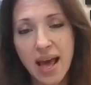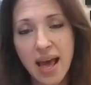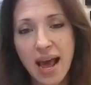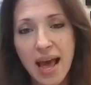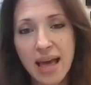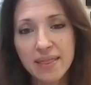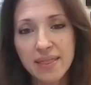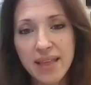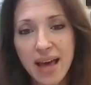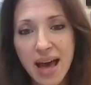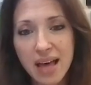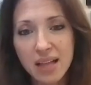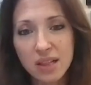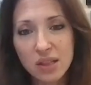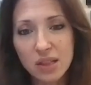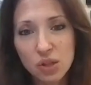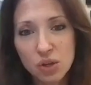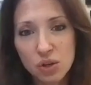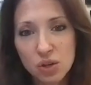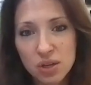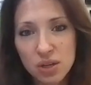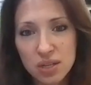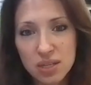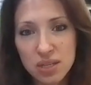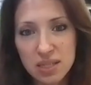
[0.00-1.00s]
And that
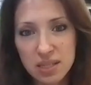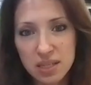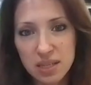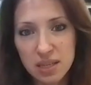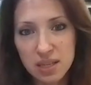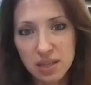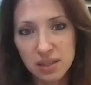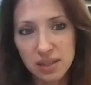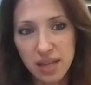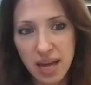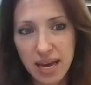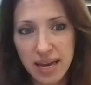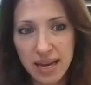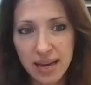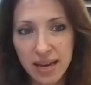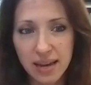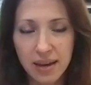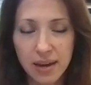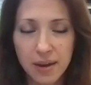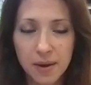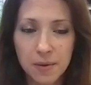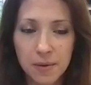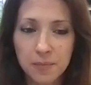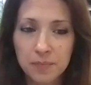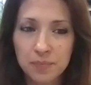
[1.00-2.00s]
looks
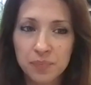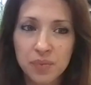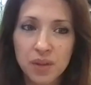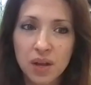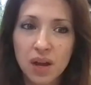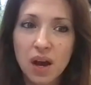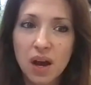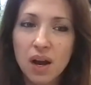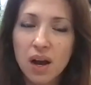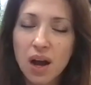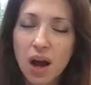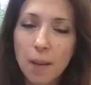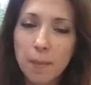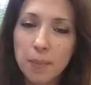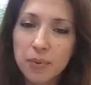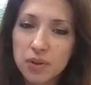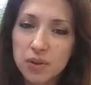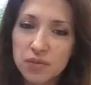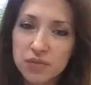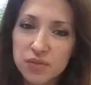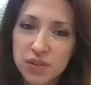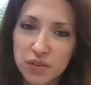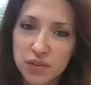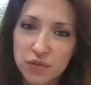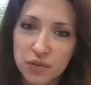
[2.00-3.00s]
like a couple
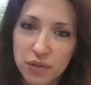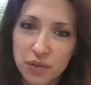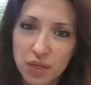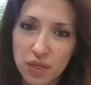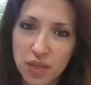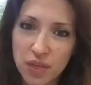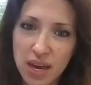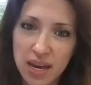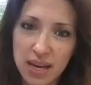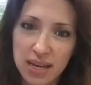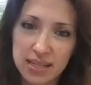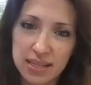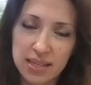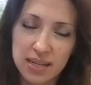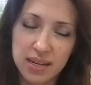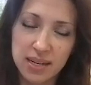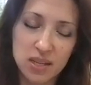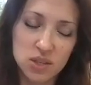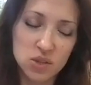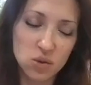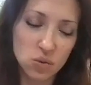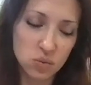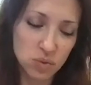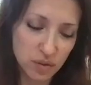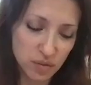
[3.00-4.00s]
of different things.
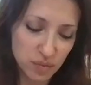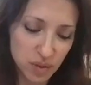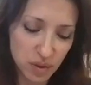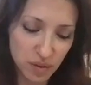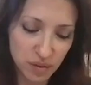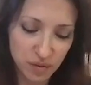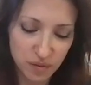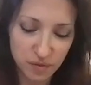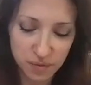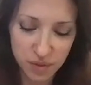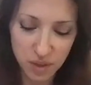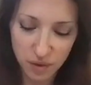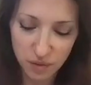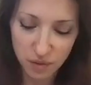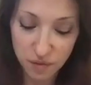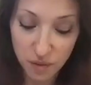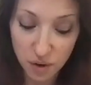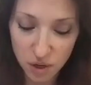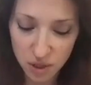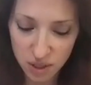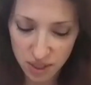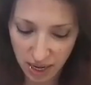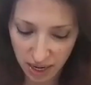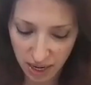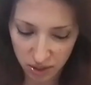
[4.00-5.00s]
And so the
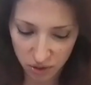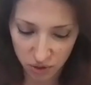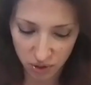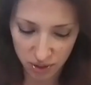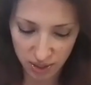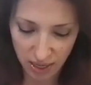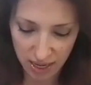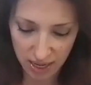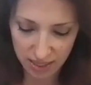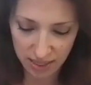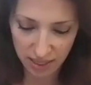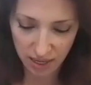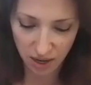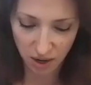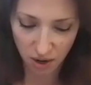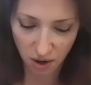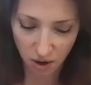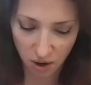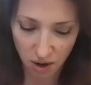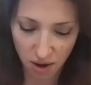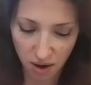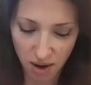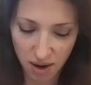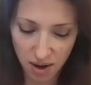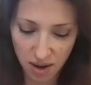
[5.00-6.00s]
first exercise
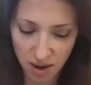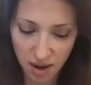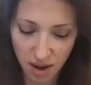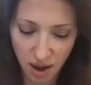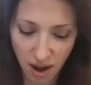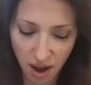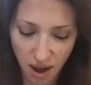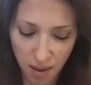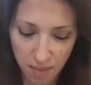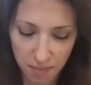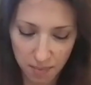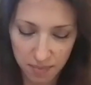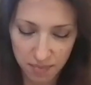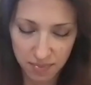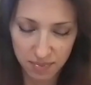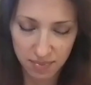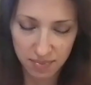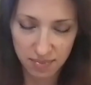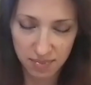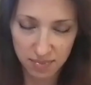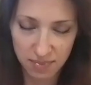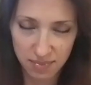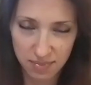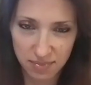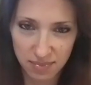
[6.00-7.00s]
here, and
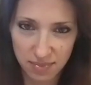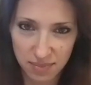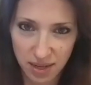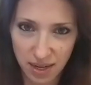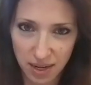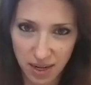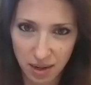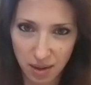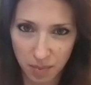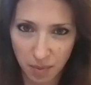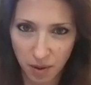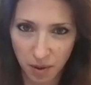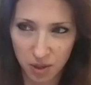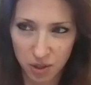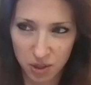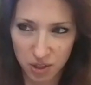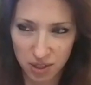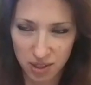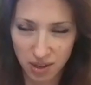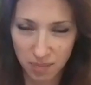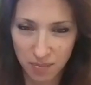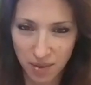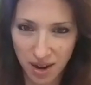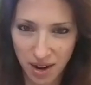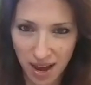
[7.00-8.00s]
apologies,
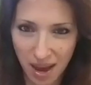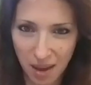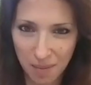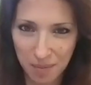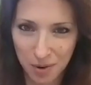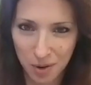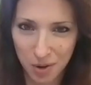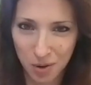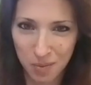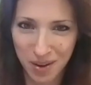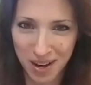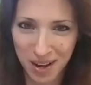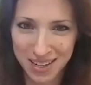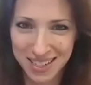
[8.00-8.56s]
I'm then happy to go